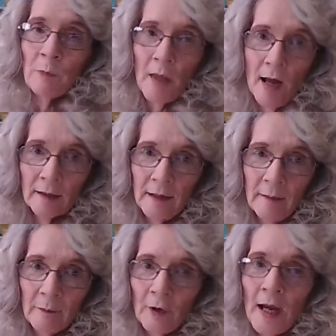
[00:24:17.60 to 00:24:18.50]
block
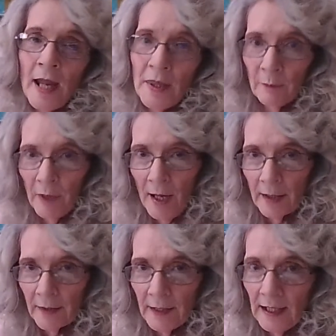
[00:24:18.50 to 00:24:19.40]
number and the block
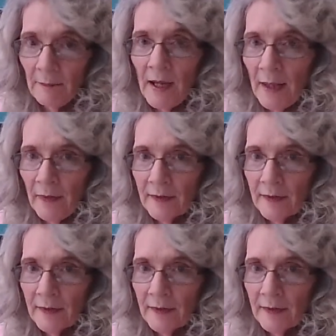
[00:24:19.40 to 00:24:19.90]
of the name and the